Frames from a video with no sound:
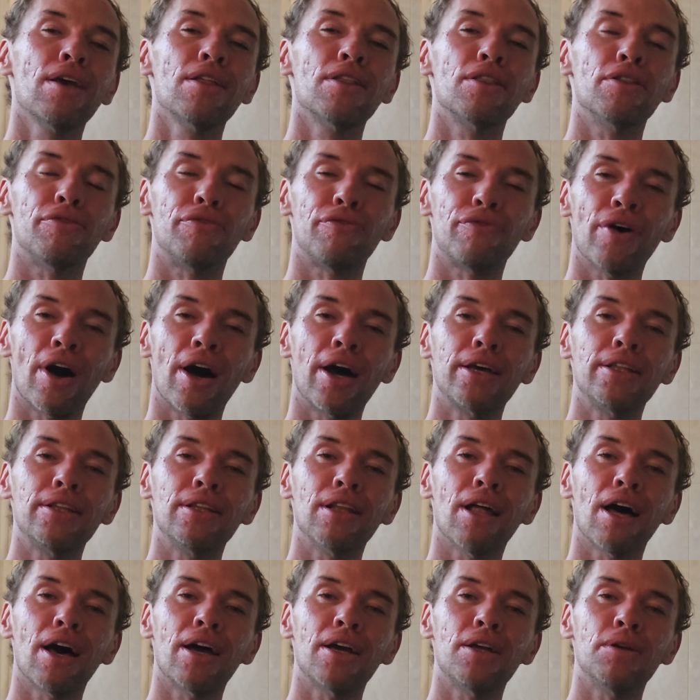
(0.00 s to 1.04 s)
The fine
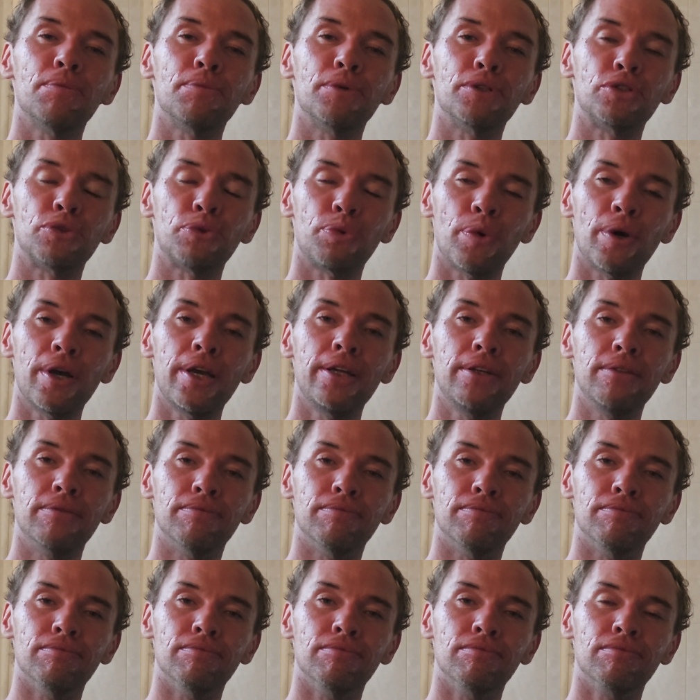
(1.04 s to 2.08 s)
line
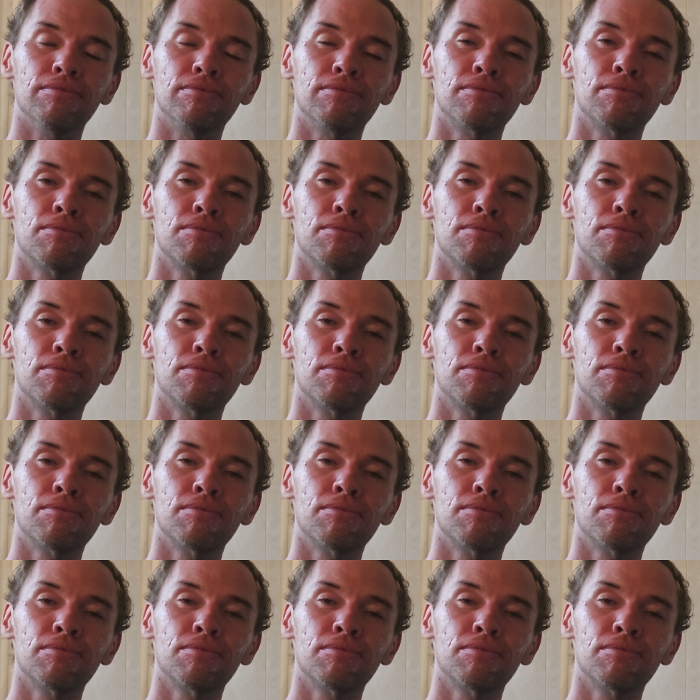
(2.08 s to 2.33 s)
between